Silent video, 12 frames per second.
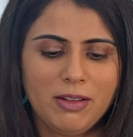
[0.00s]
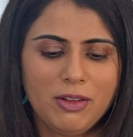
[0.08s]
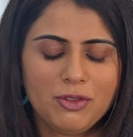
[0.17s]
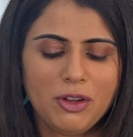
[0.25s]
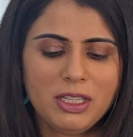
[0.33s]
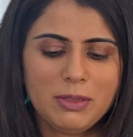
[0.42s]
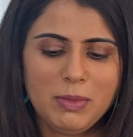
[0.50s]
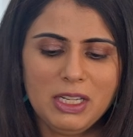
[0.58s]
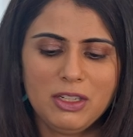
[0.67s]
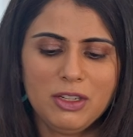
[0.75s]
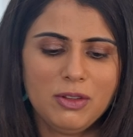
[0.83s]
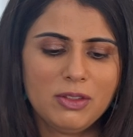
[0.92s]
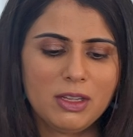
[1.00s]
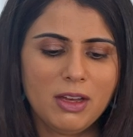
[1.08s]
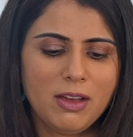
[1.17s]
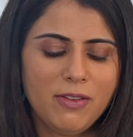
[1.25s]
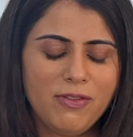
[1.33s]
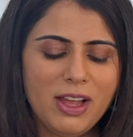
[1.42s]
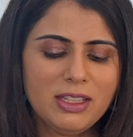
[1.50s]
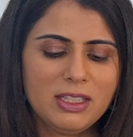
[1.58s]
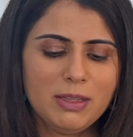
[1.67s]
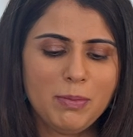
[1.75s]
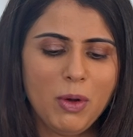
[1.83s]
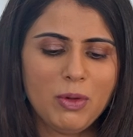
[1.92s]
Trust me to use a
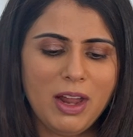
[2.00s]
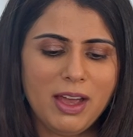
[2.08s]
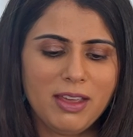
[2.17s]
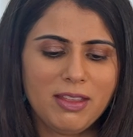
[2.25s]
fancy bowl like